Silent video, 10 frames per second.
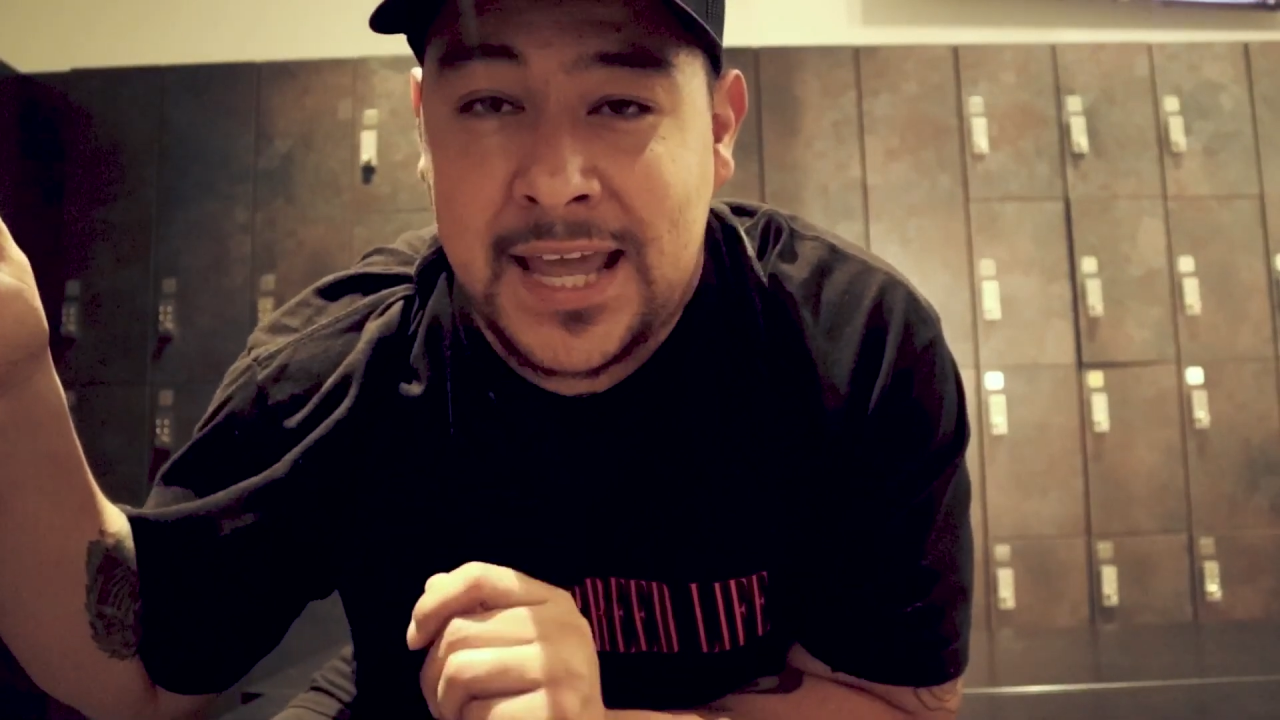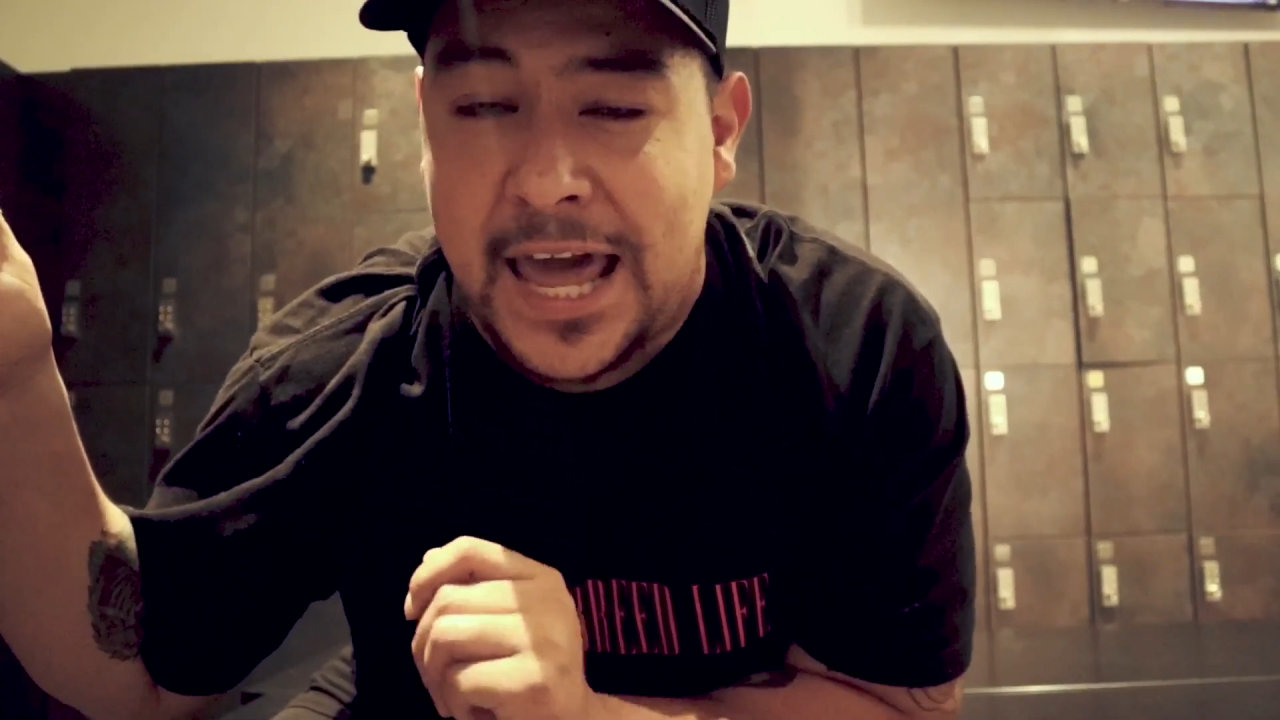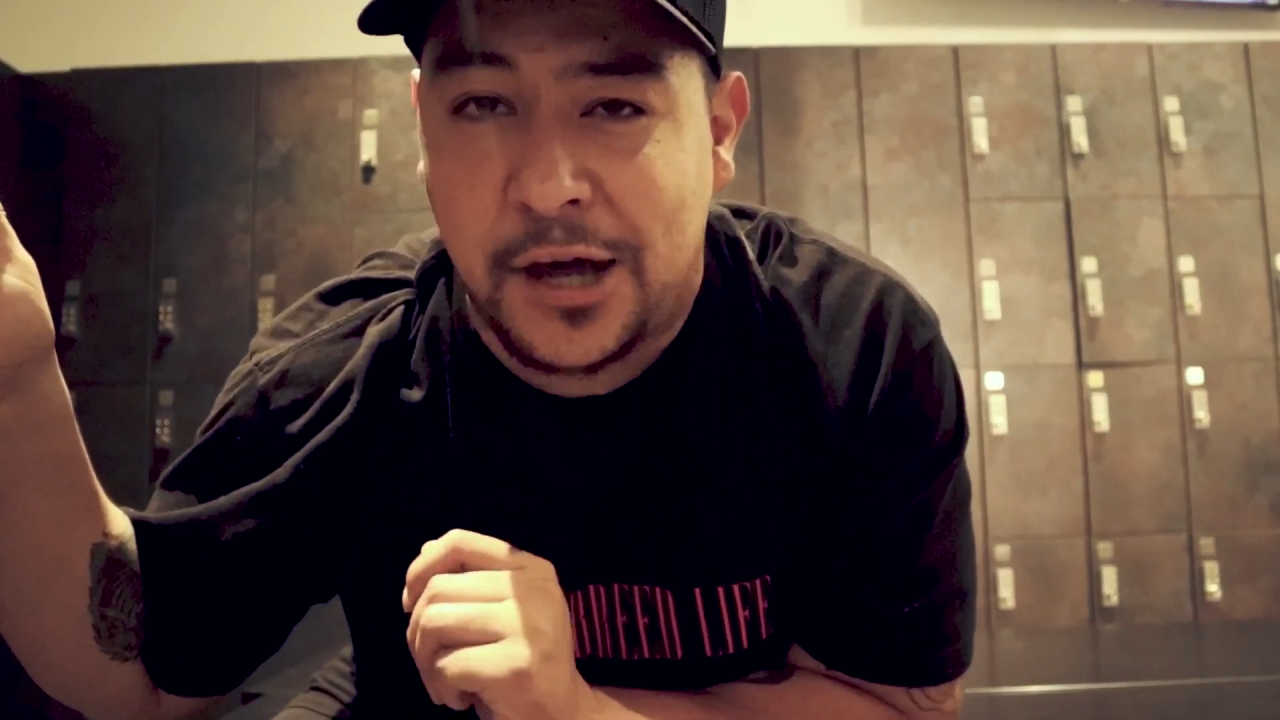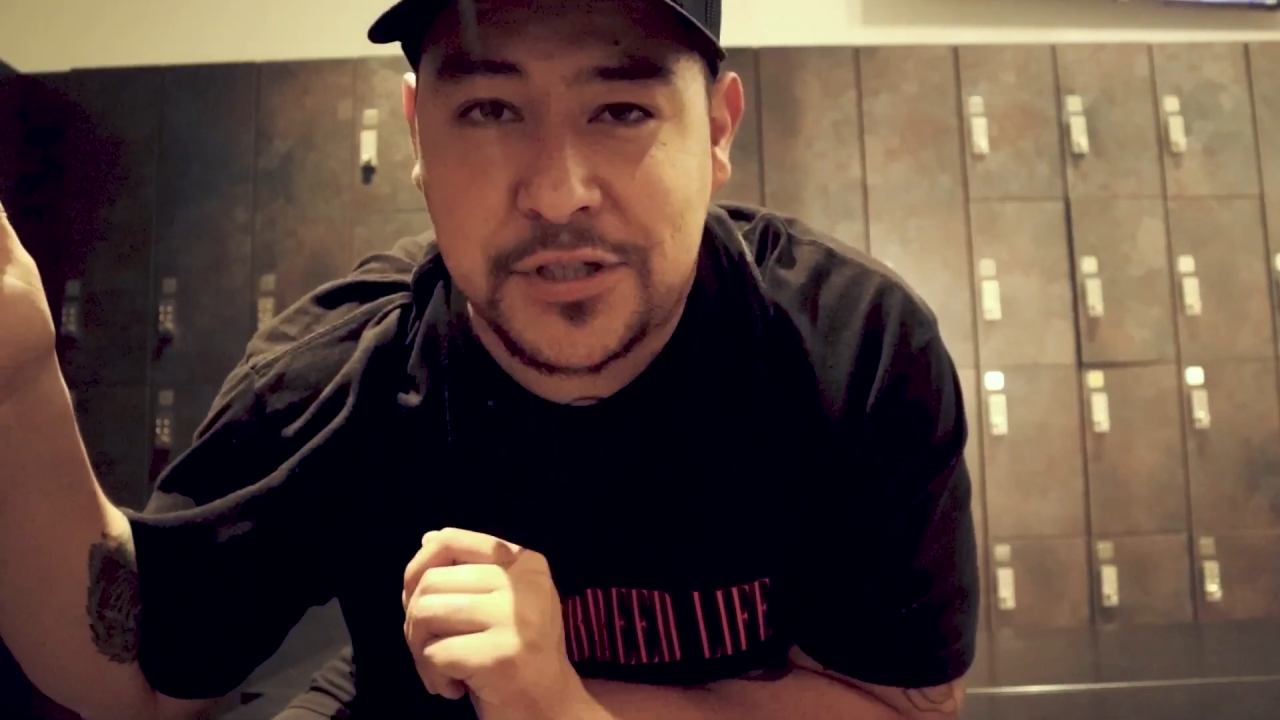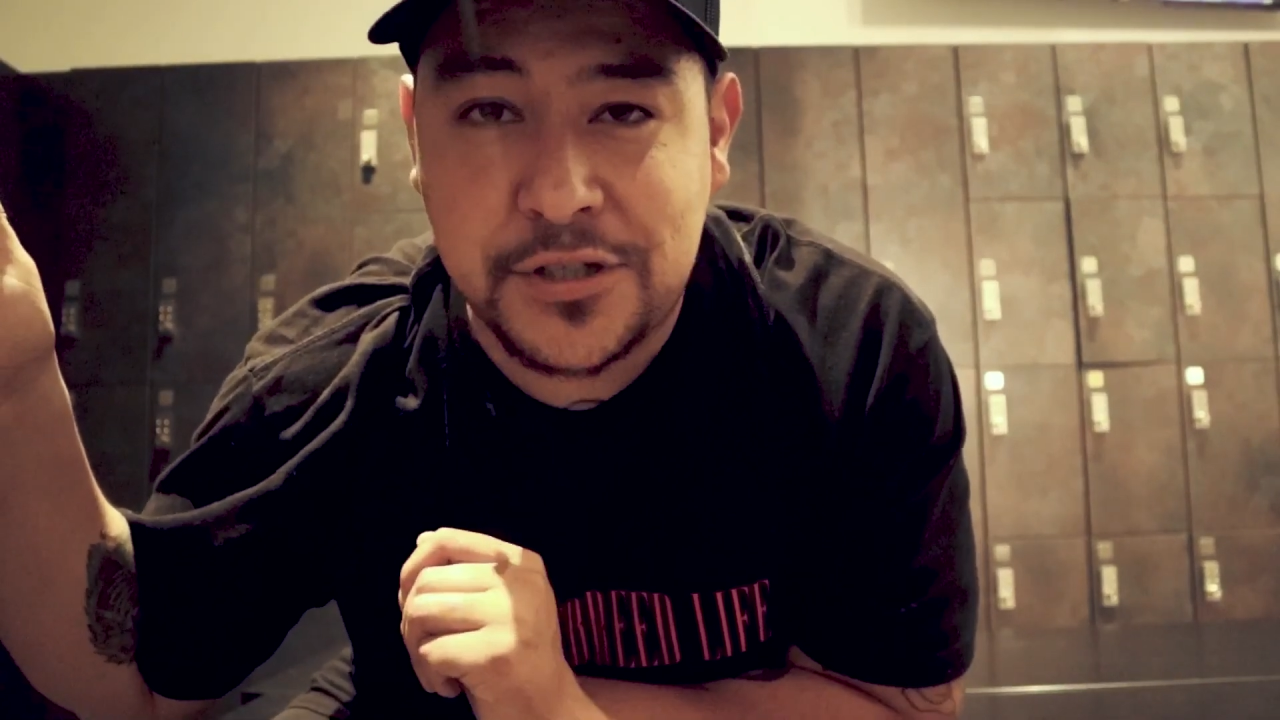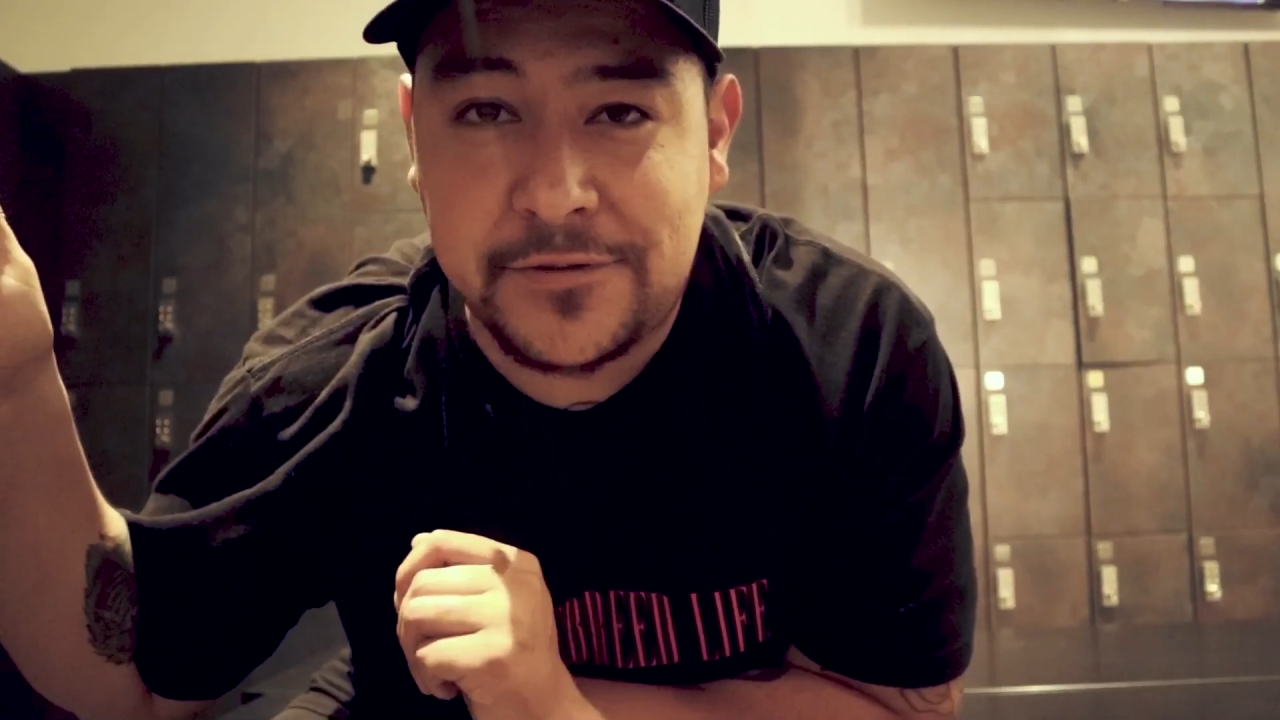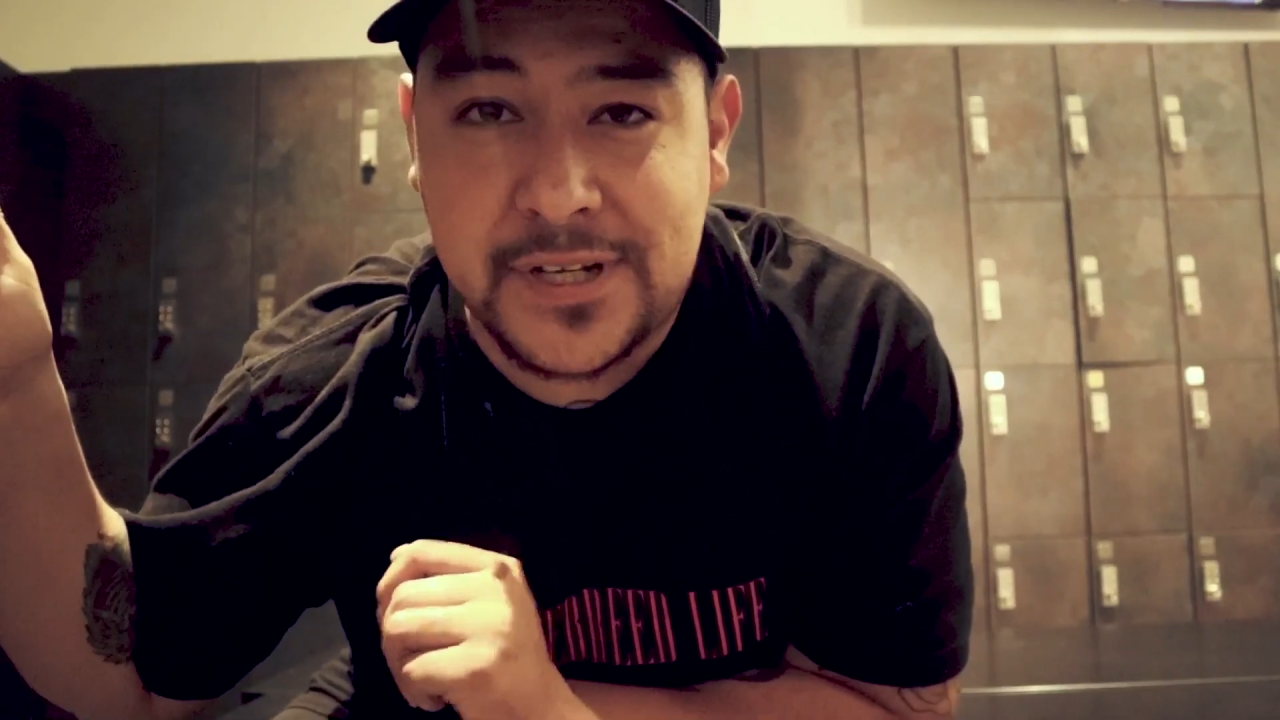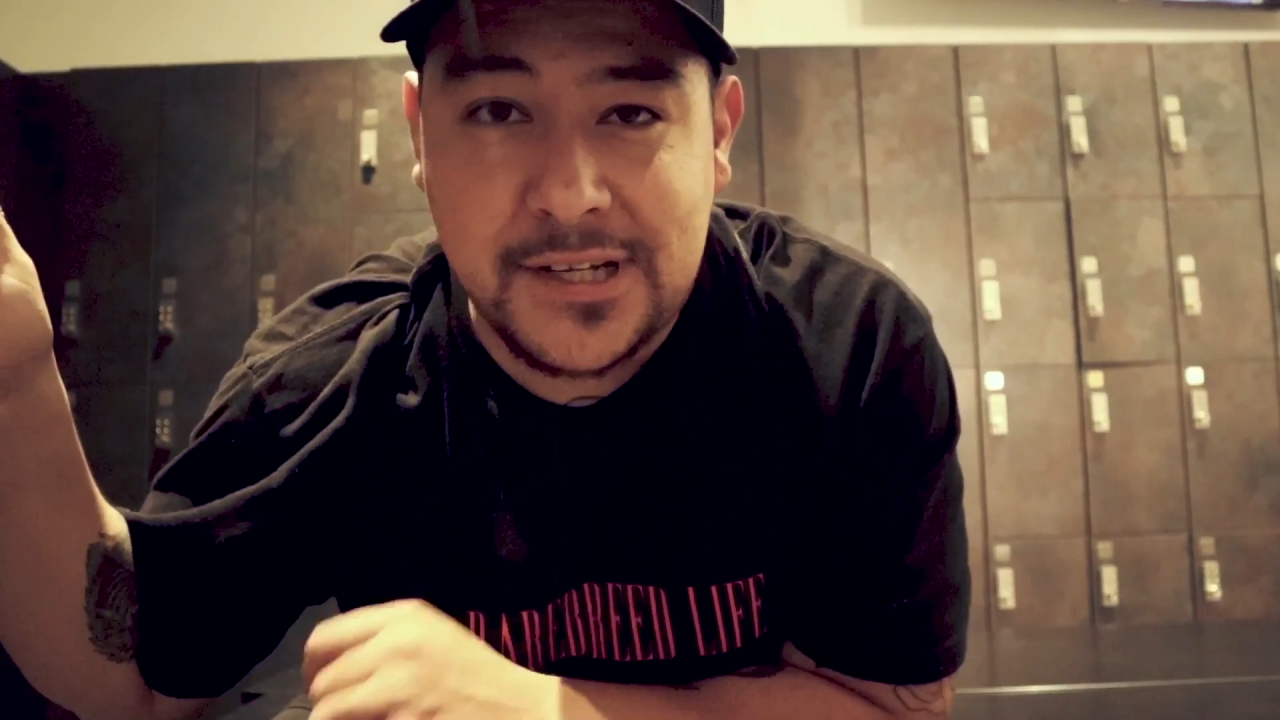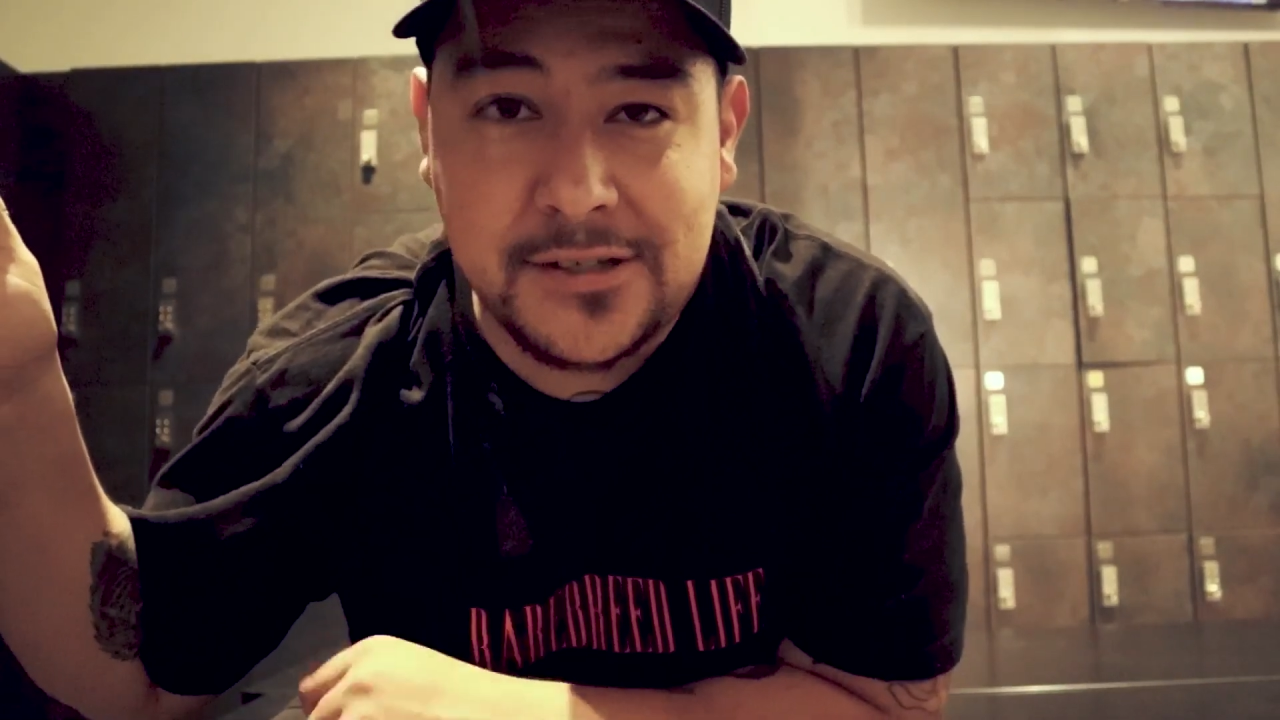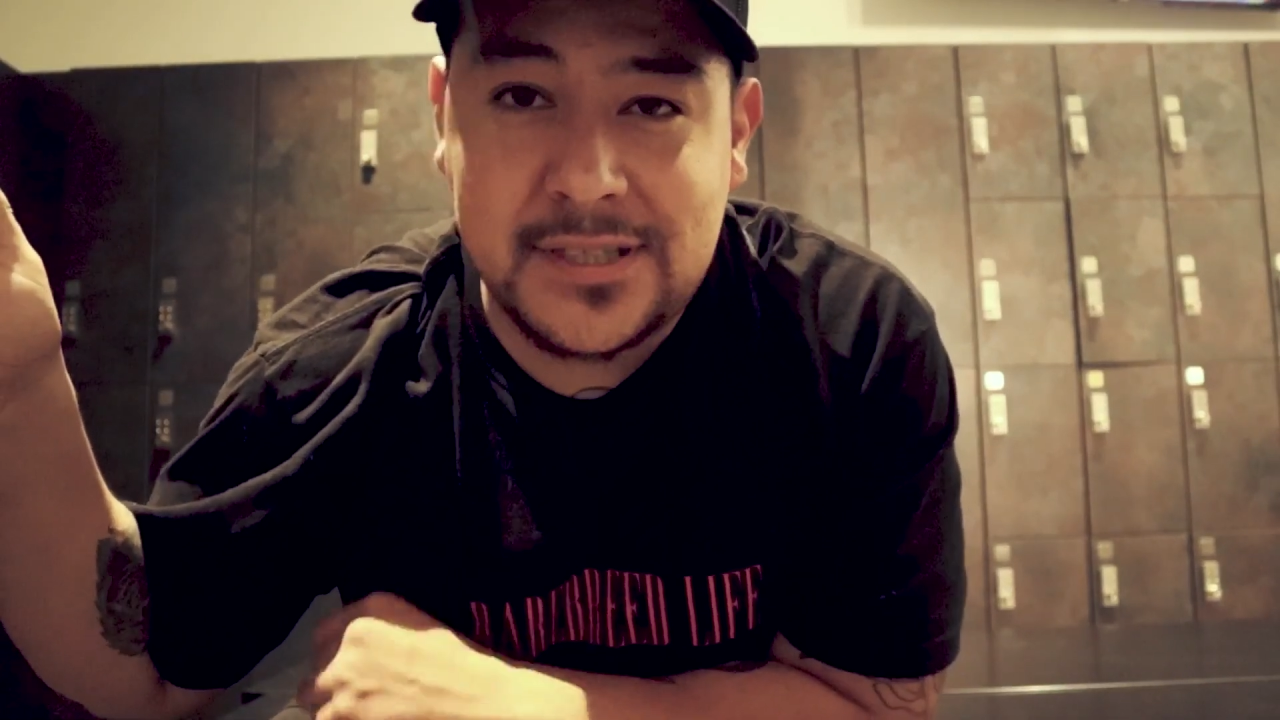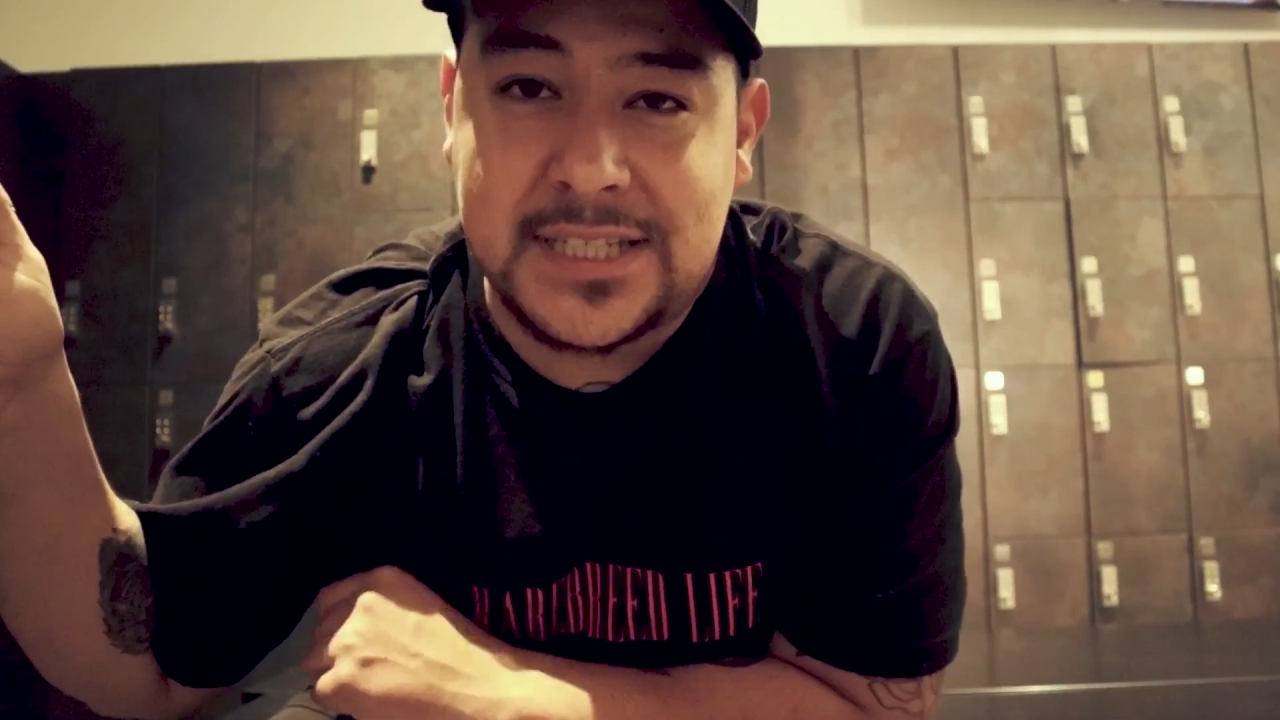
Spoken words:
how-to video,